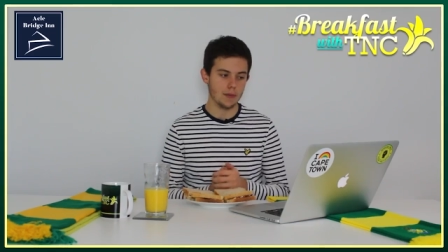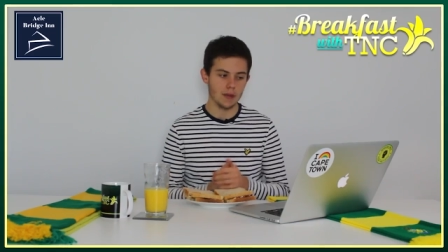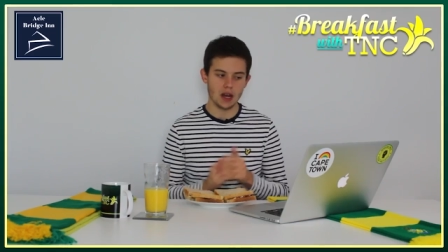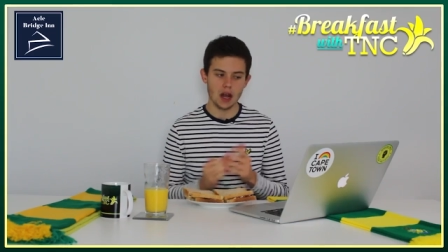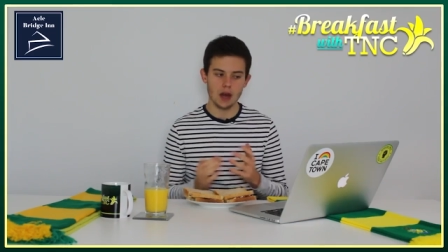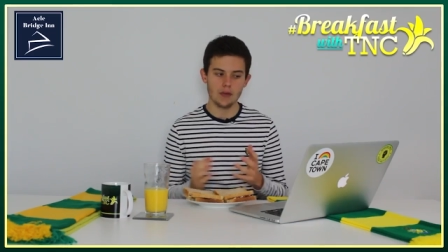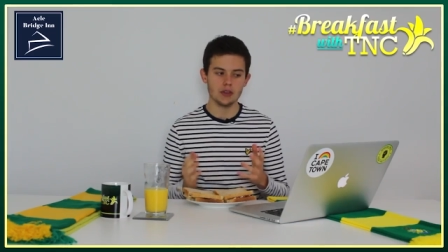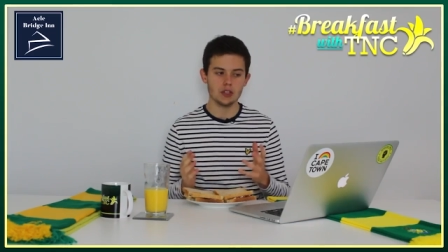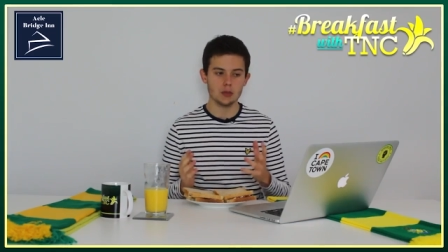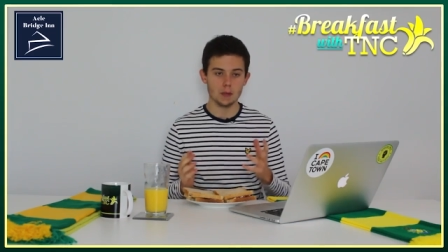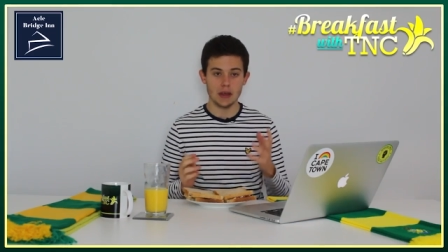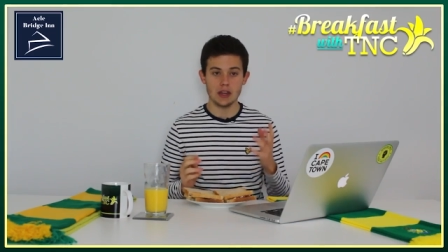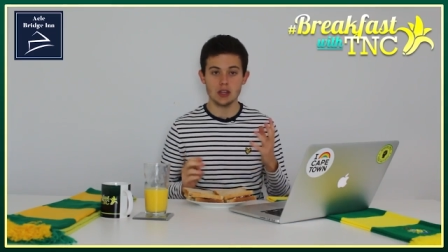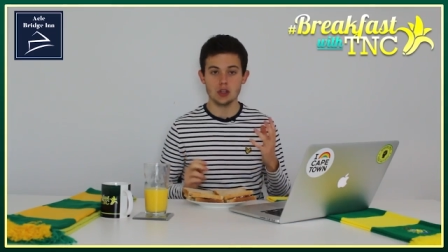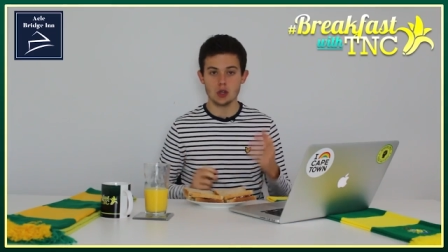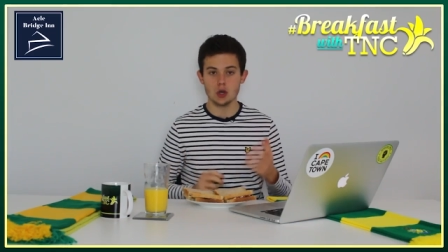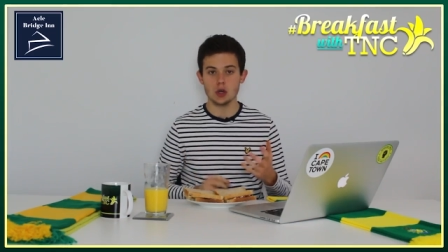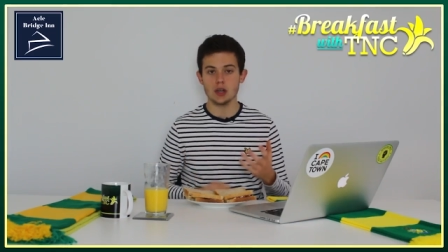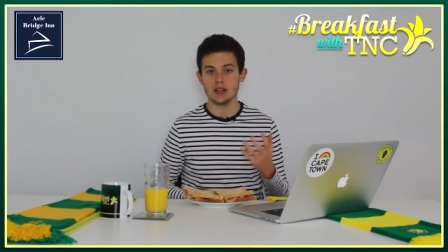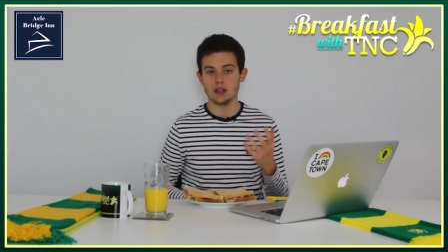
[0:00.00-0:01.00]
McGovern's
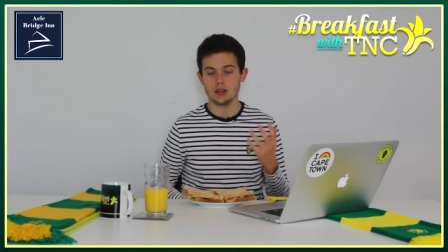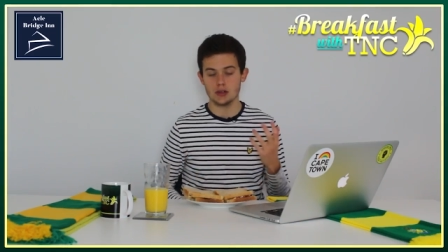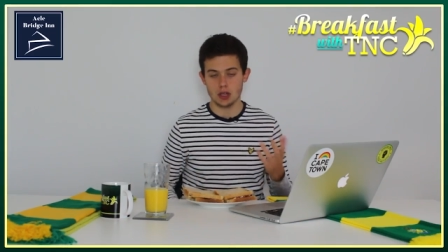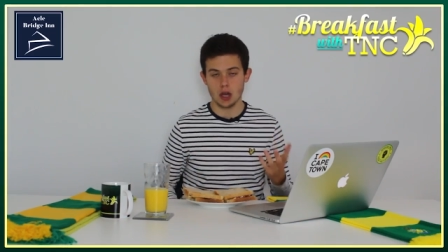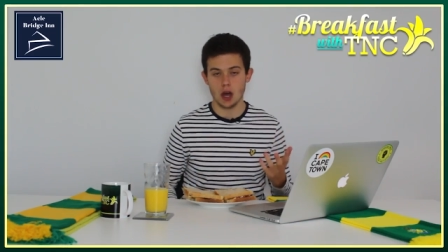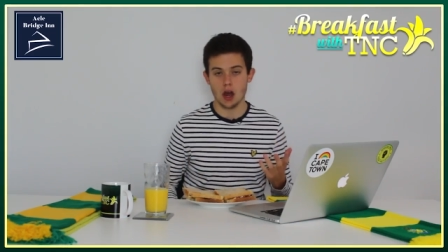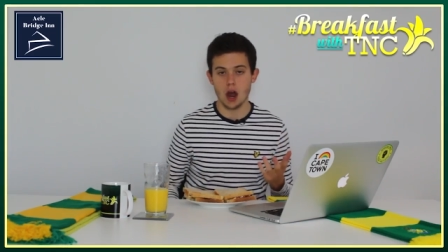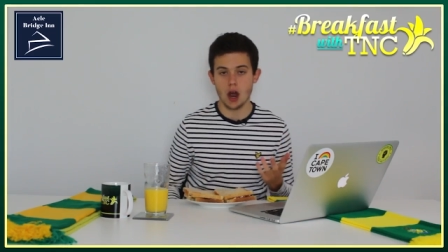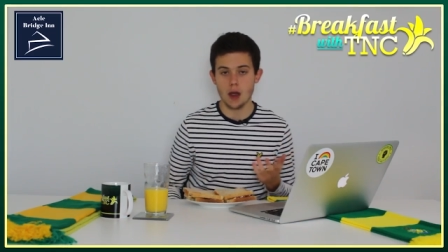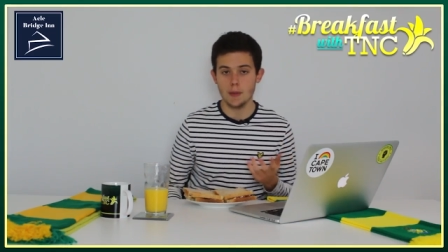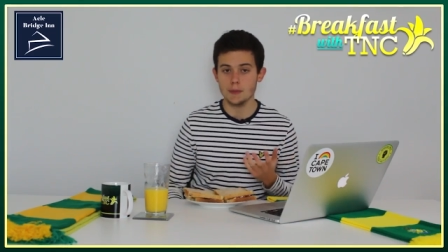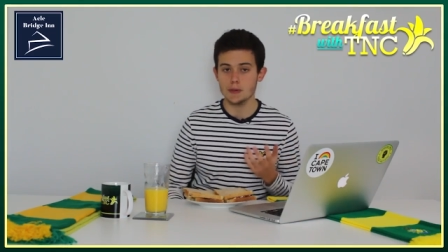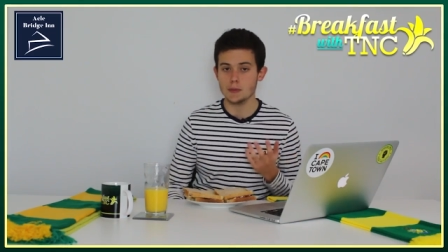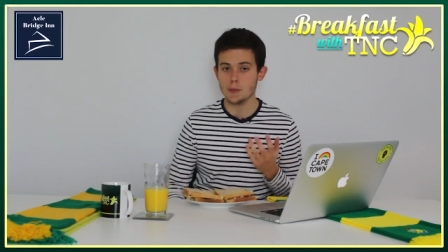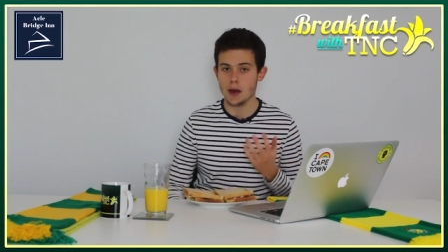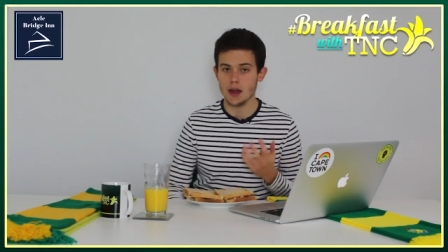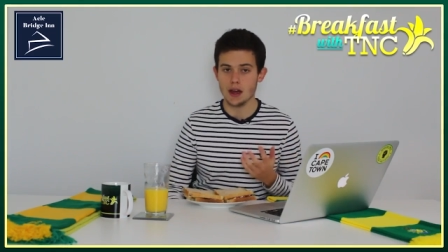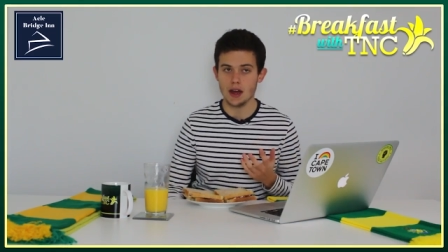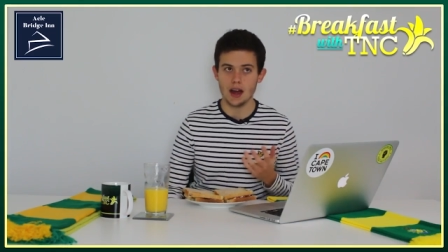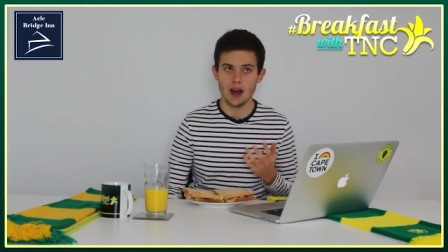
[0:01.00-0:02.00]
been good at times,
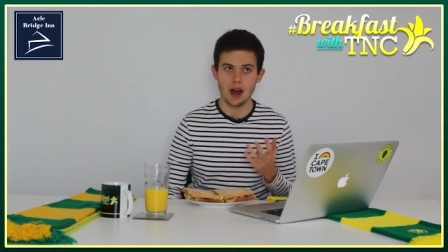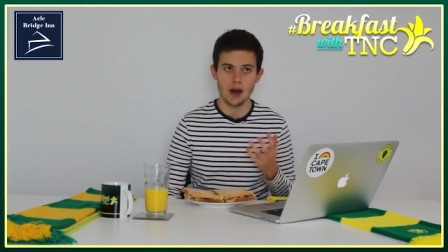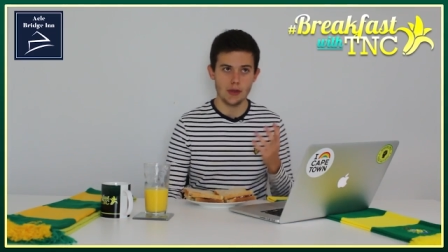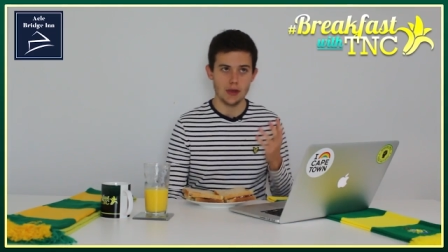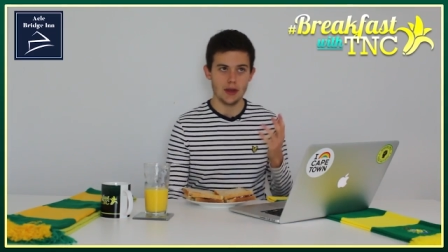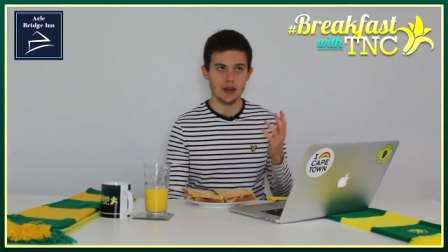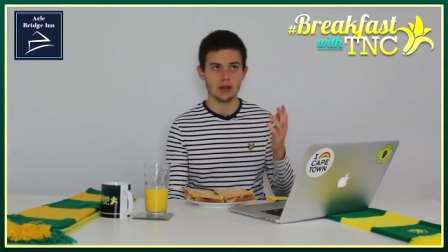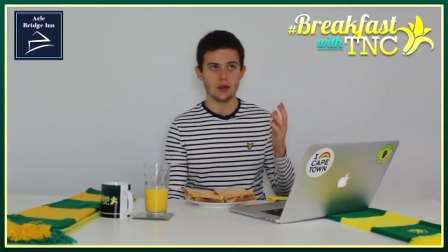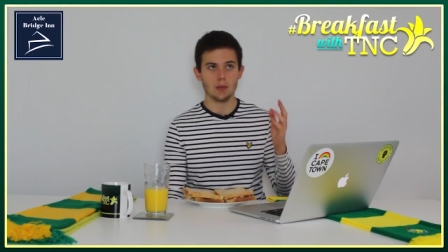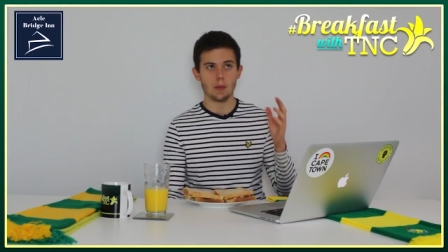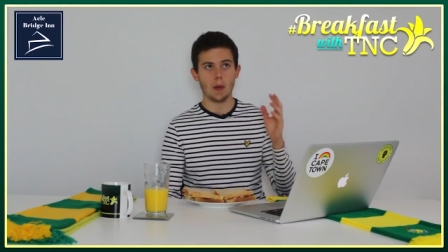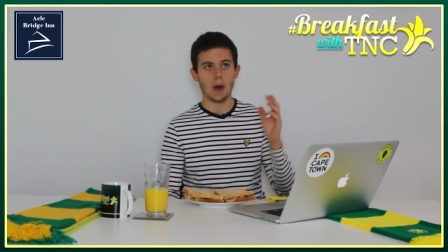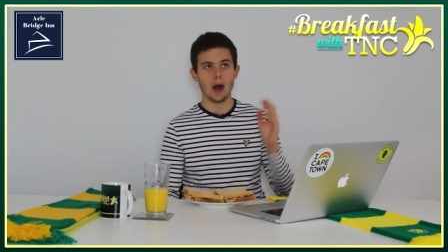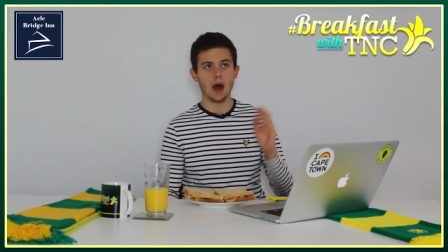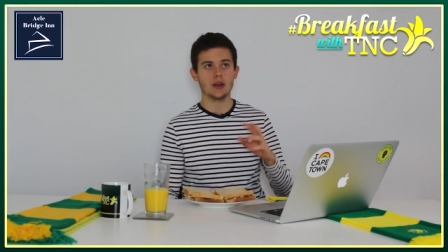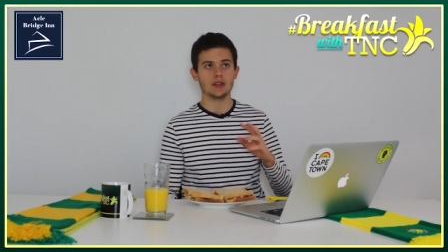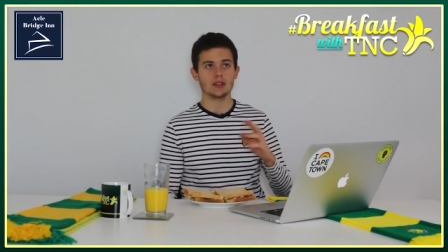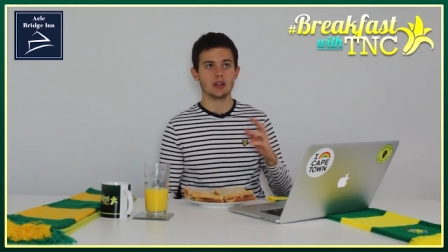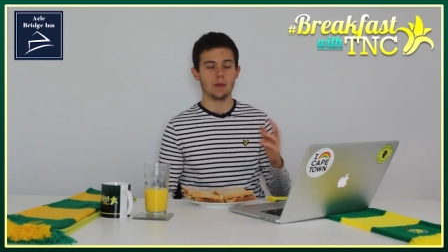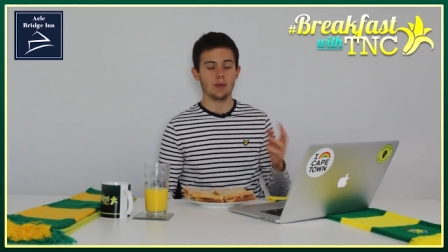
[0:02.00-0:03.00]
but I think the
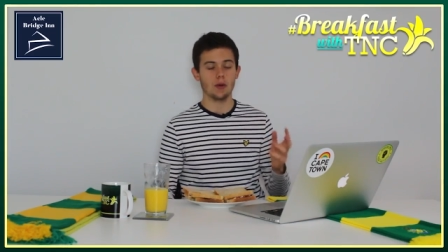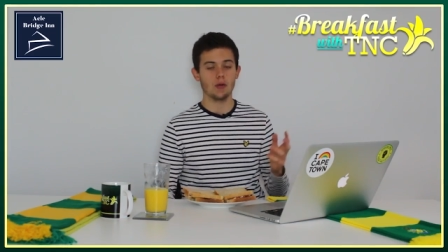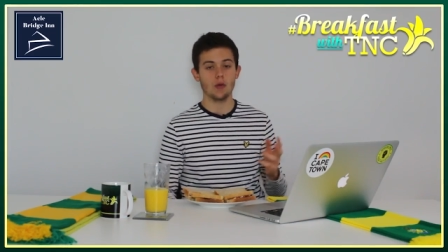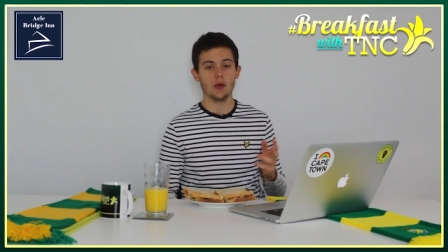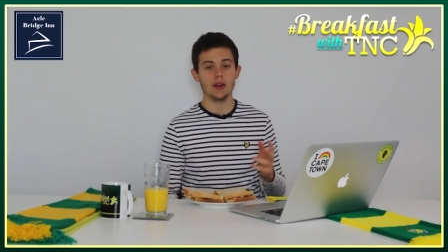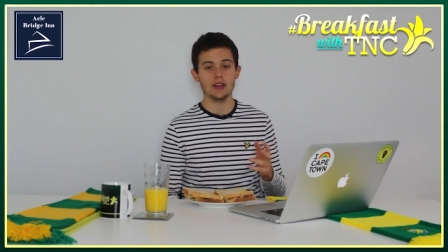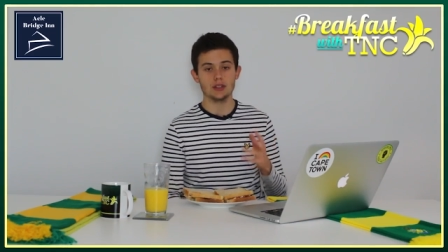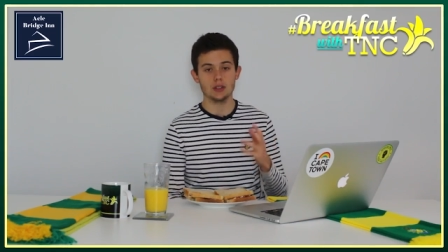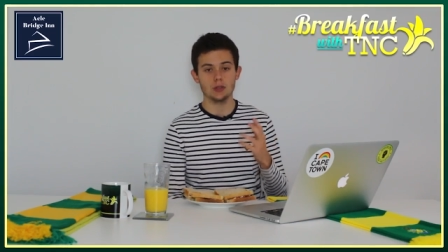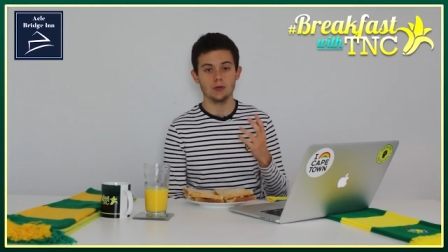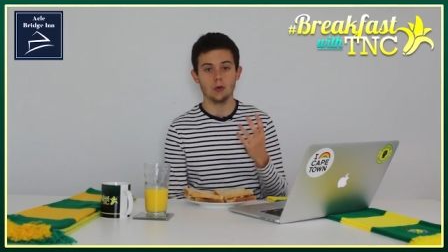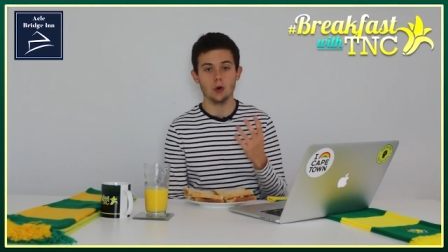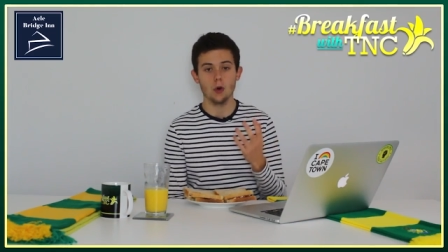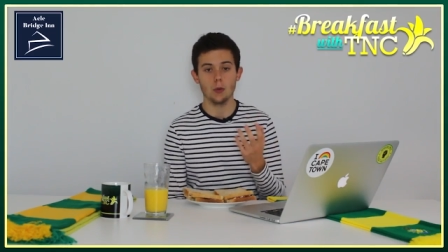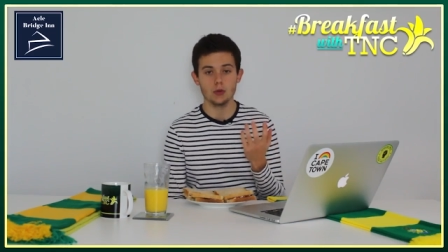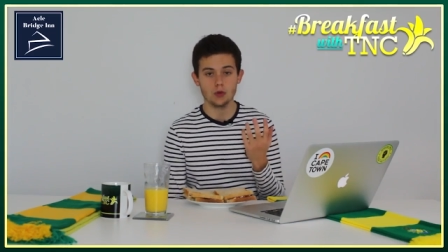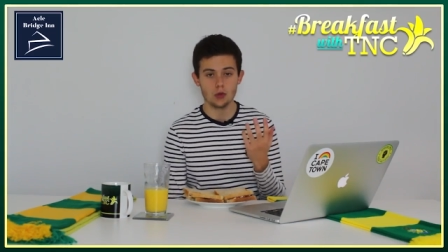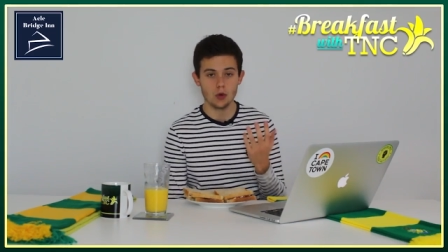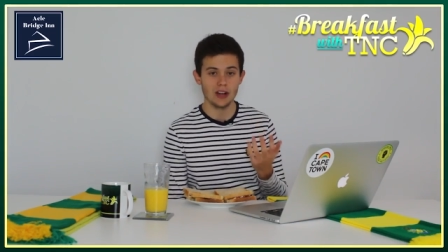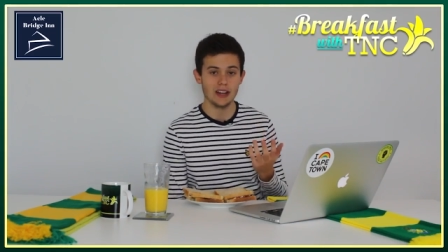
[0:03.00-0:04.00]
past couple of weeks his
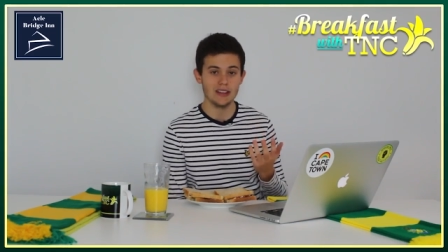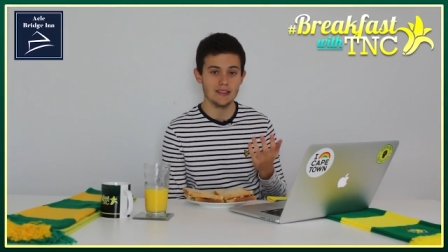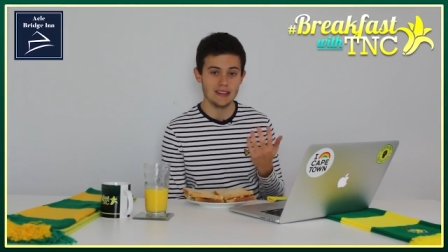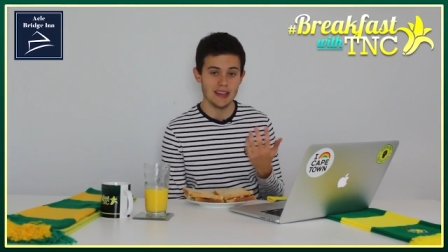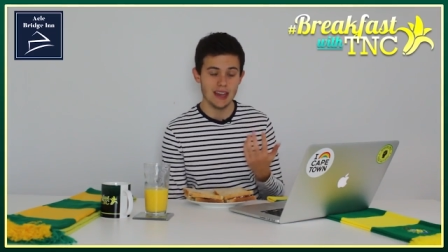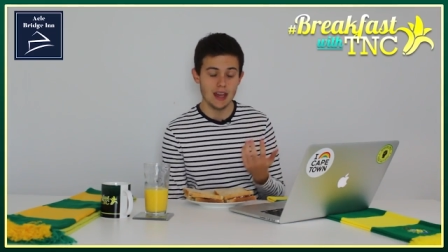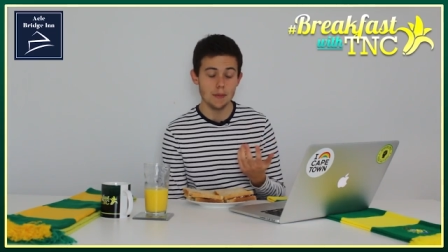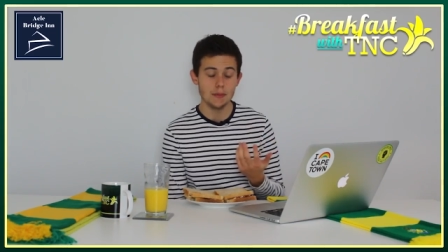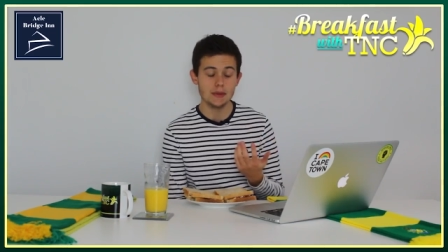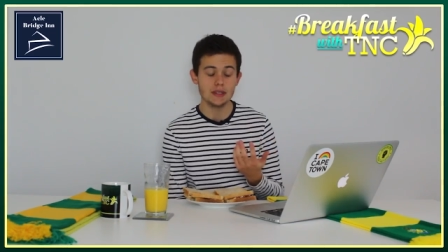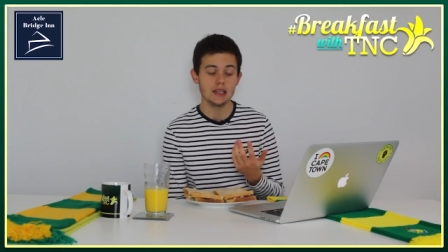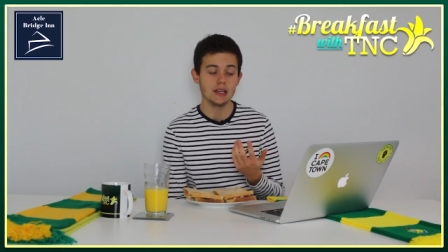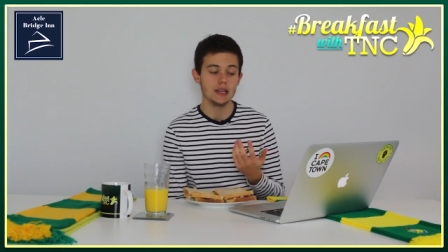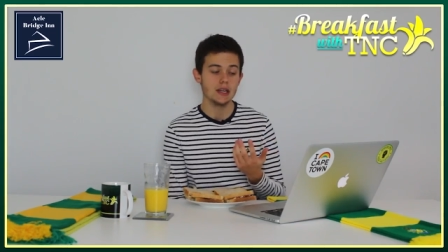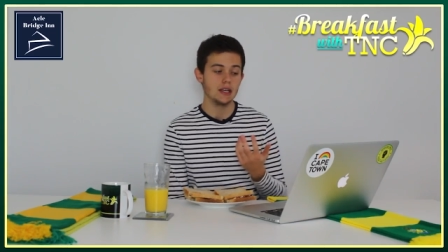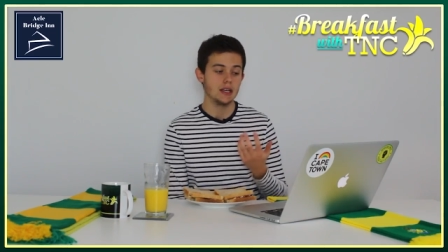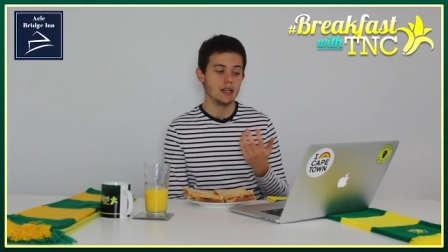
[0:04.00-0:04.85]
form has really dipped,